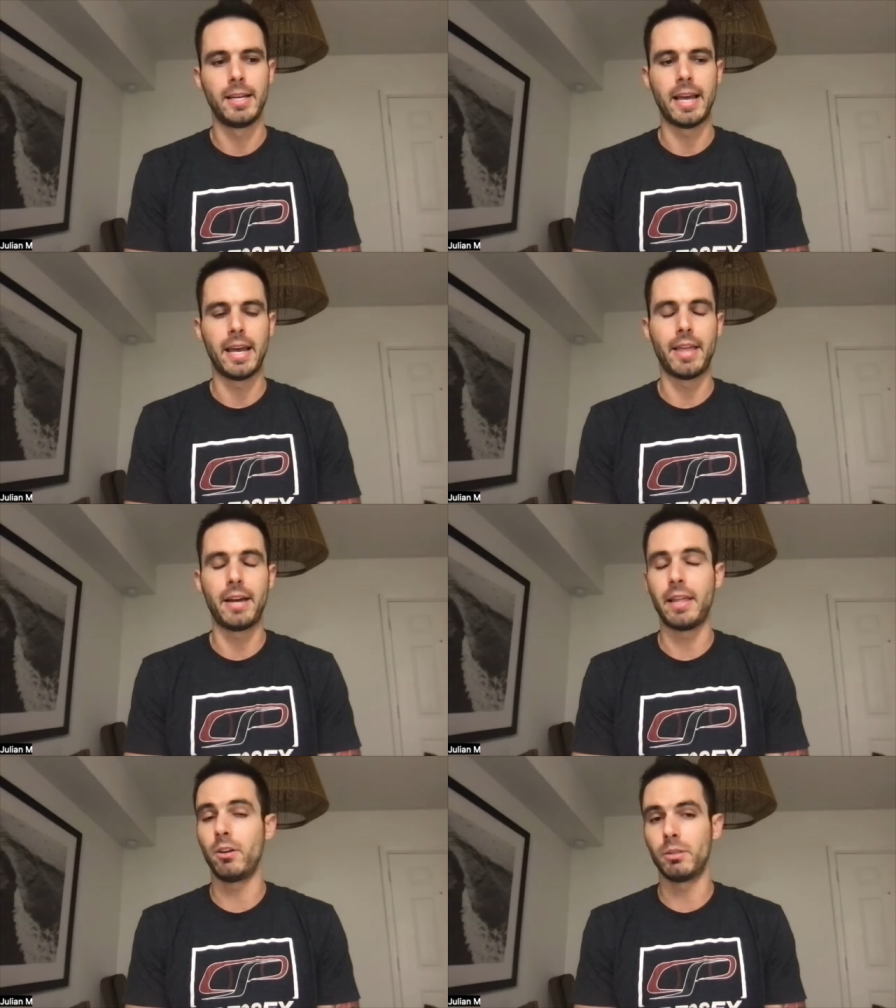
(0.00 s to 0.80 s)
and that
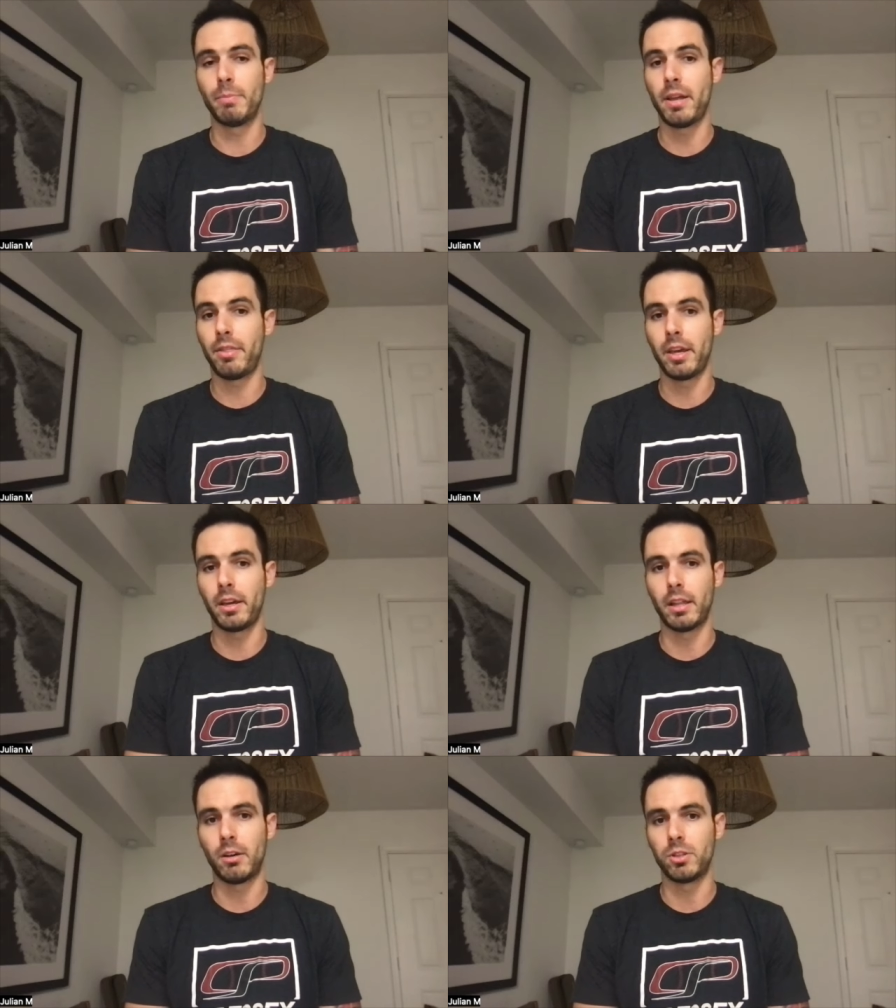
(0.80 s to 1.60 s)
that was the main thing
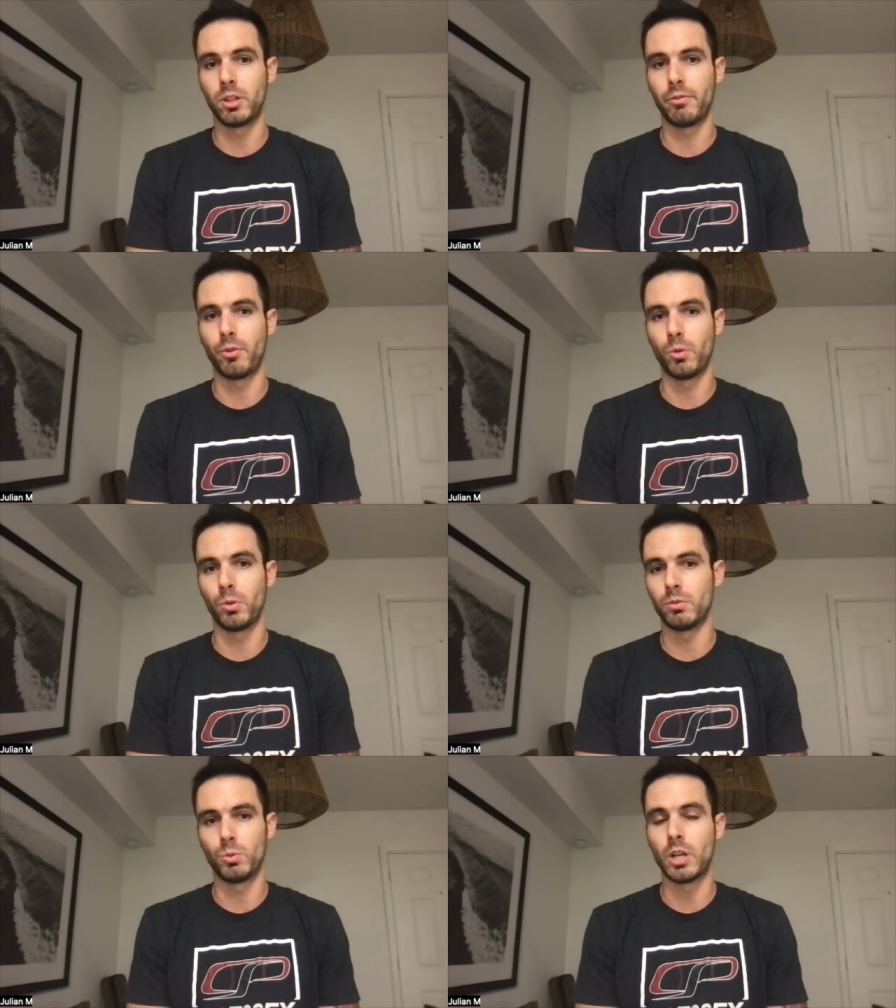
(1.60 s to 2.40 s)
that I was looking for
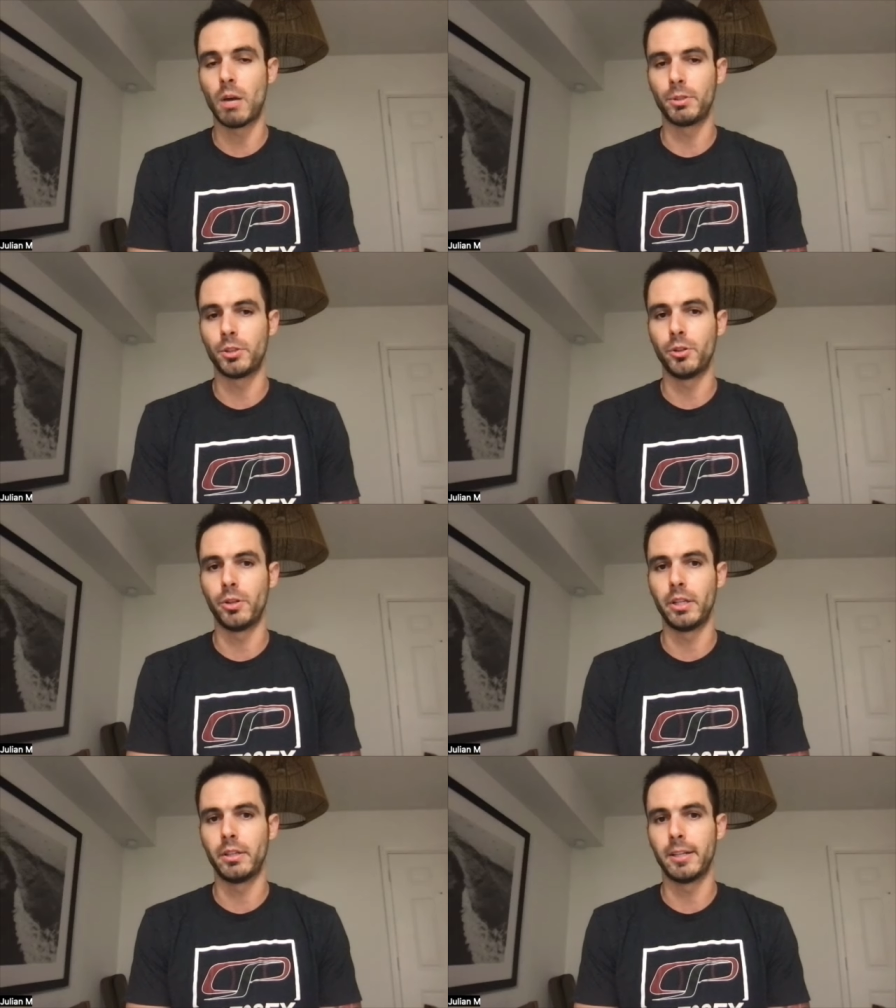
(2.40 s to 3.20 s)
was was
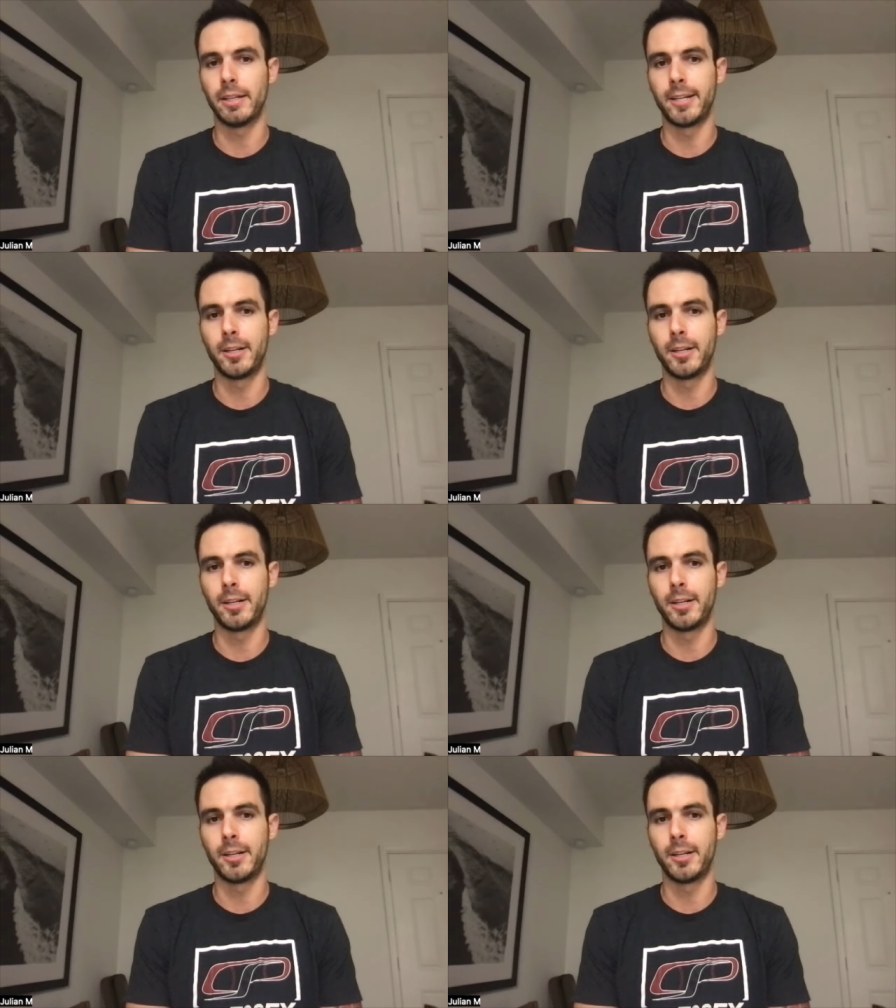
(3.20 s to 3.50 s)
opportunity mm-hmm.